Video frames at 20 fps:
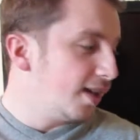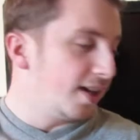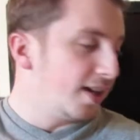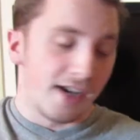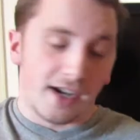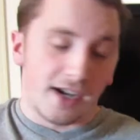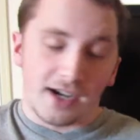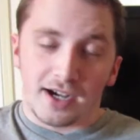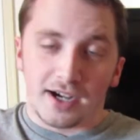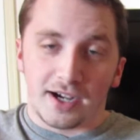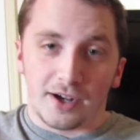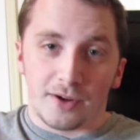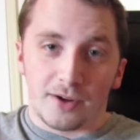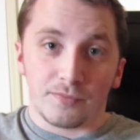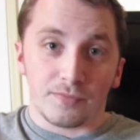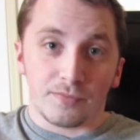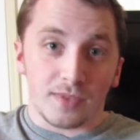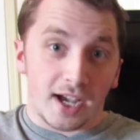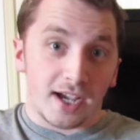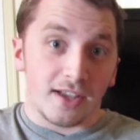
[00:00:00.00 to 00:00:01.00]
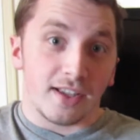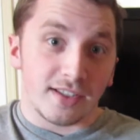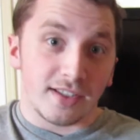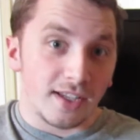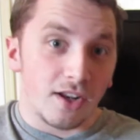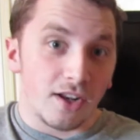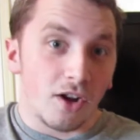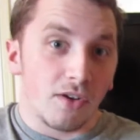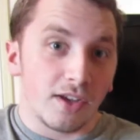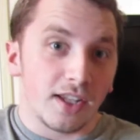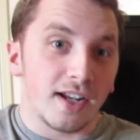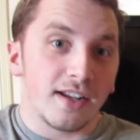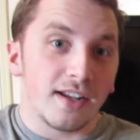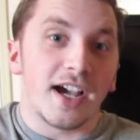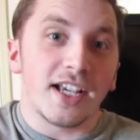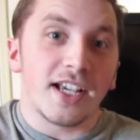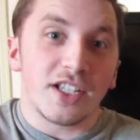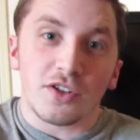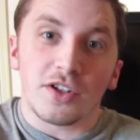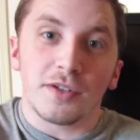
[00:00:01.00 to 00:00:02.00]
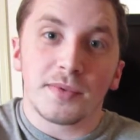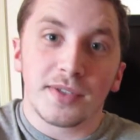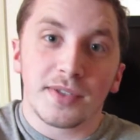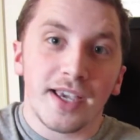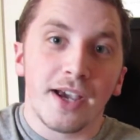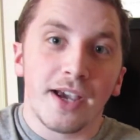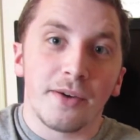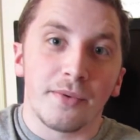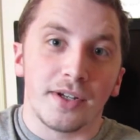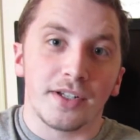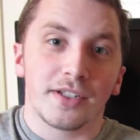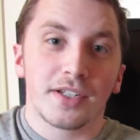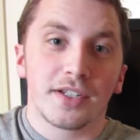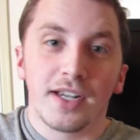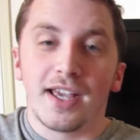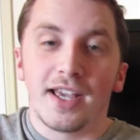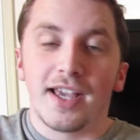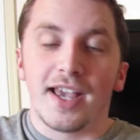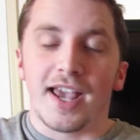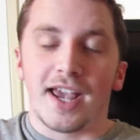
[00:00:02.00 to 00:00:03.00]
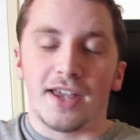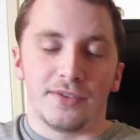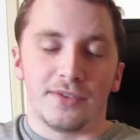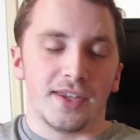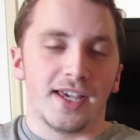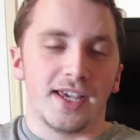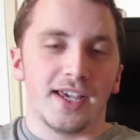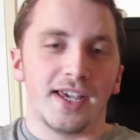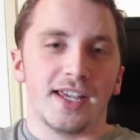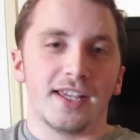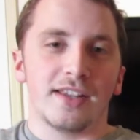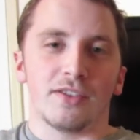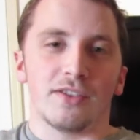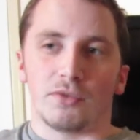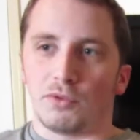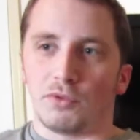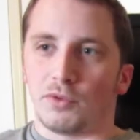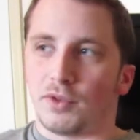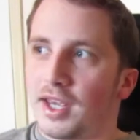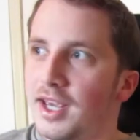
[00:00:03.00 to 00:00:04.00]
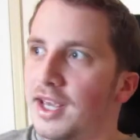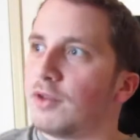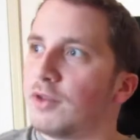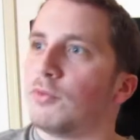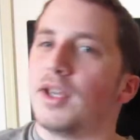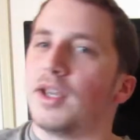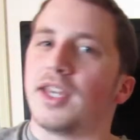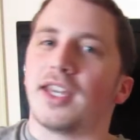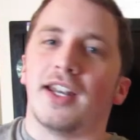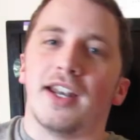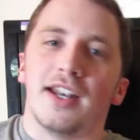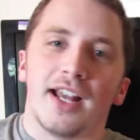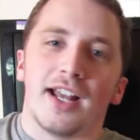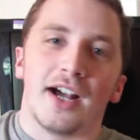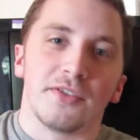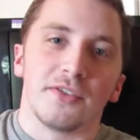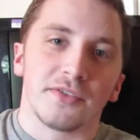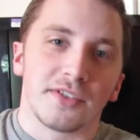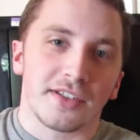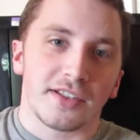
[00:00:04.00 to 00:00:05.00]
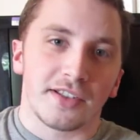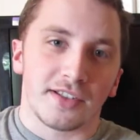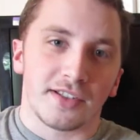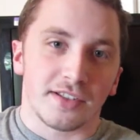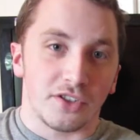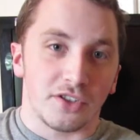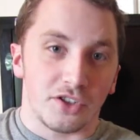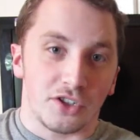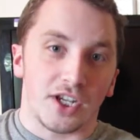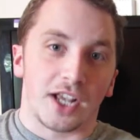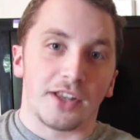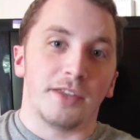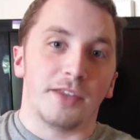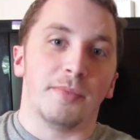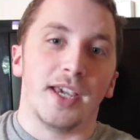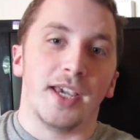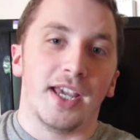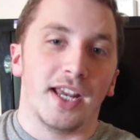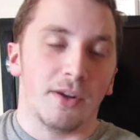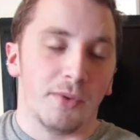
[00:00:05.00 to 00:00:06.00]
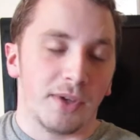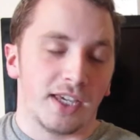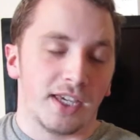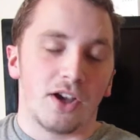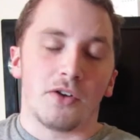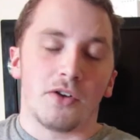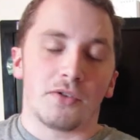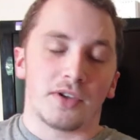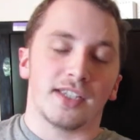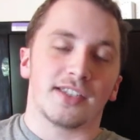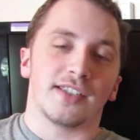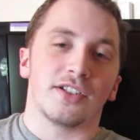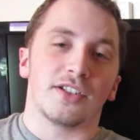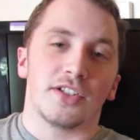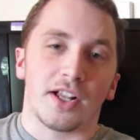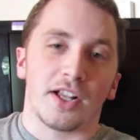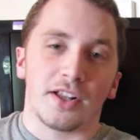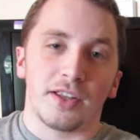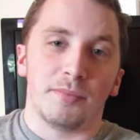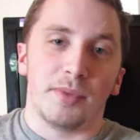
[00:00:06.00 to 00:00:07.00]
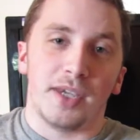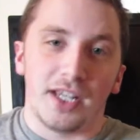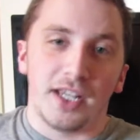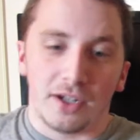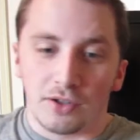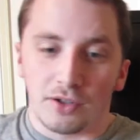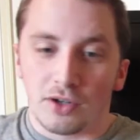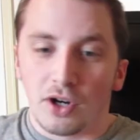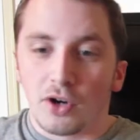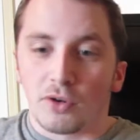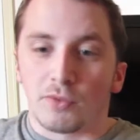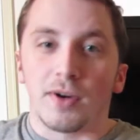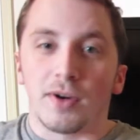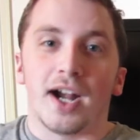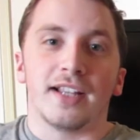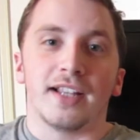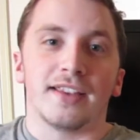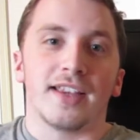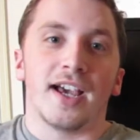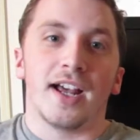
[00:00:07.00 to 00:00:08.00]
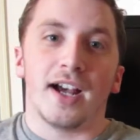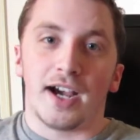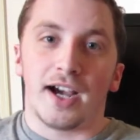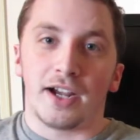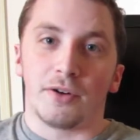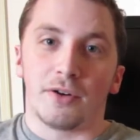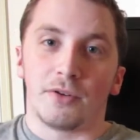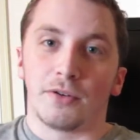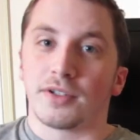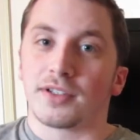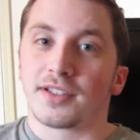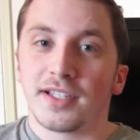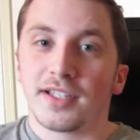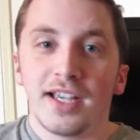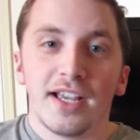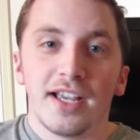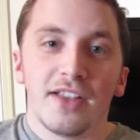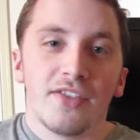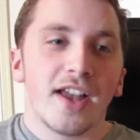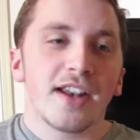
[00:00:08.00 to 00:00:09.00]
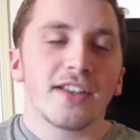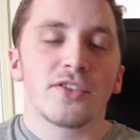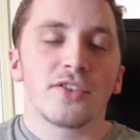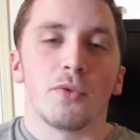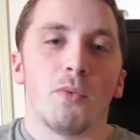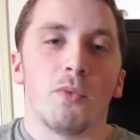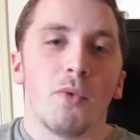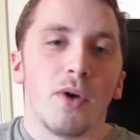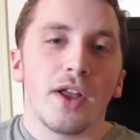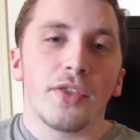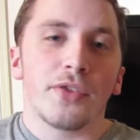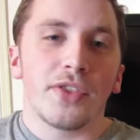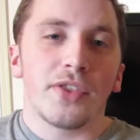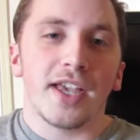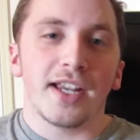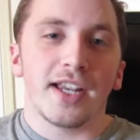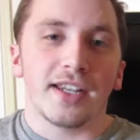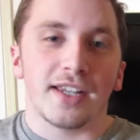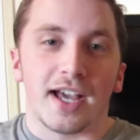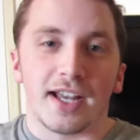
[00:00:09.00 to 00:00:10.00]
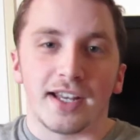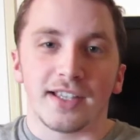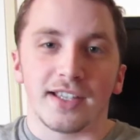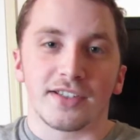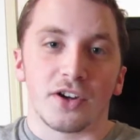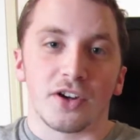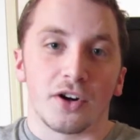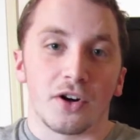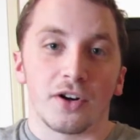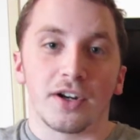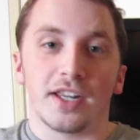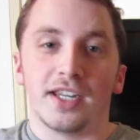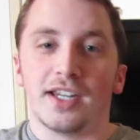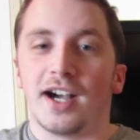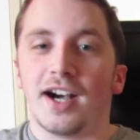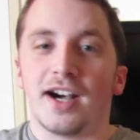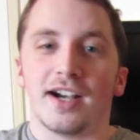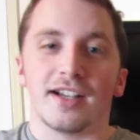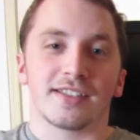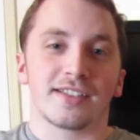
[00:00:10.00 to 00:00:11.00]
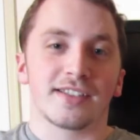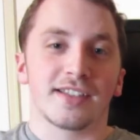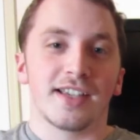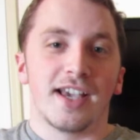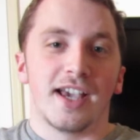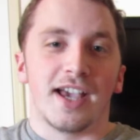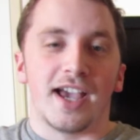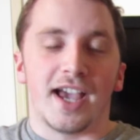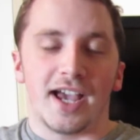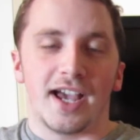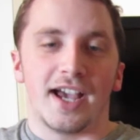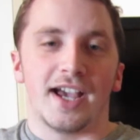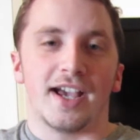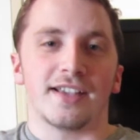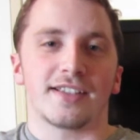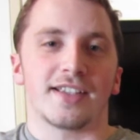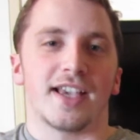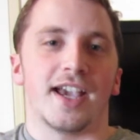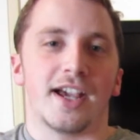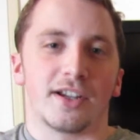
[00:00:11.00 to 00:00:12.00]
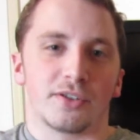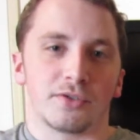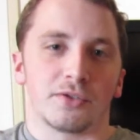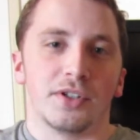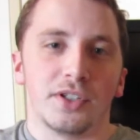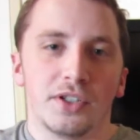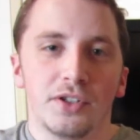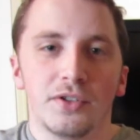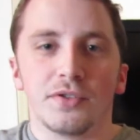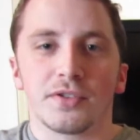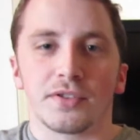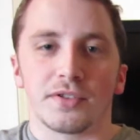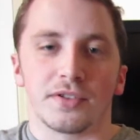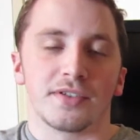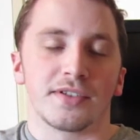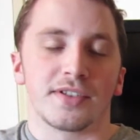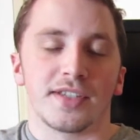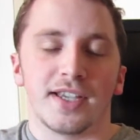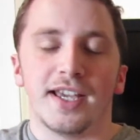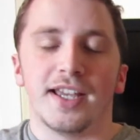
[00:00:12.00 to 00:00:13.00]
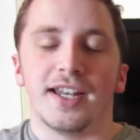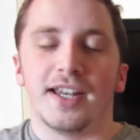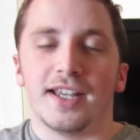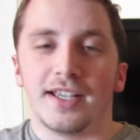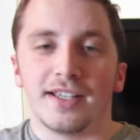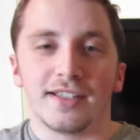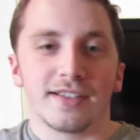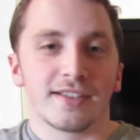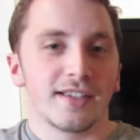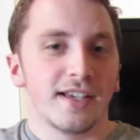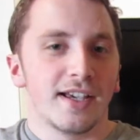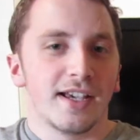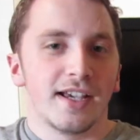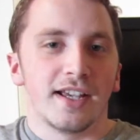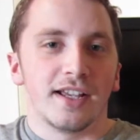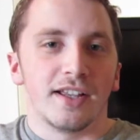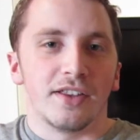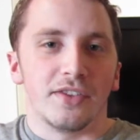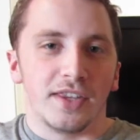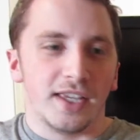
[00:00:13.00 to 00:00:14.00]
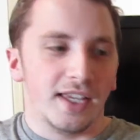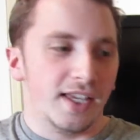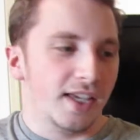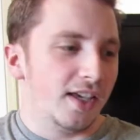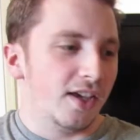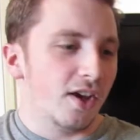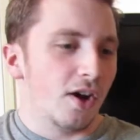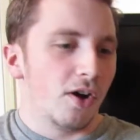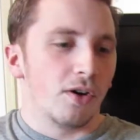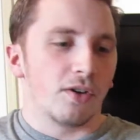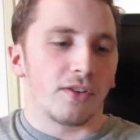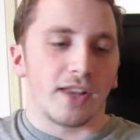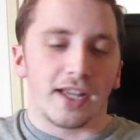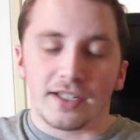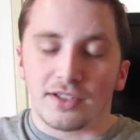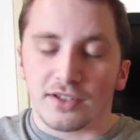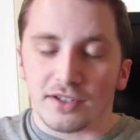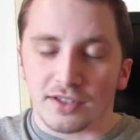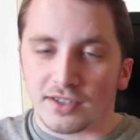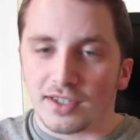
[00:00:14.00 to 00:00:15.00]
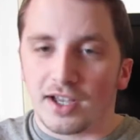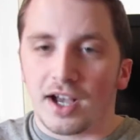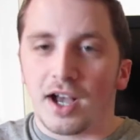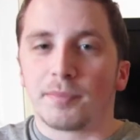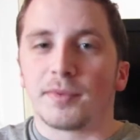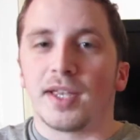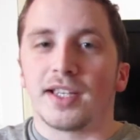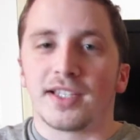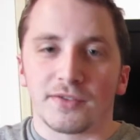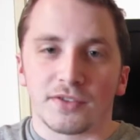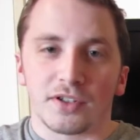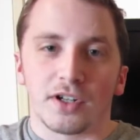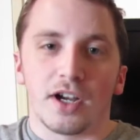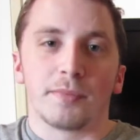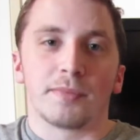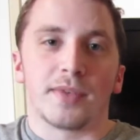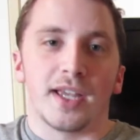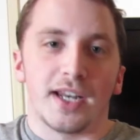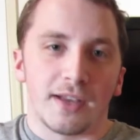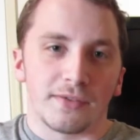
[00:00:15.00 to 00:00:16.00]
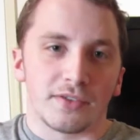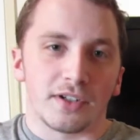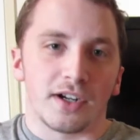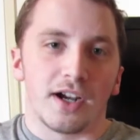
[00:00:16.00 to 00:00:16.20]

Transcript: Um, let's get all get on ice cream sandwich, and then then we can announce Jelly Bean. We can all get to Jelly Bean and ride that high horse. That is the one thing that is hurting us as Android users. It is the oh like just the updates after update after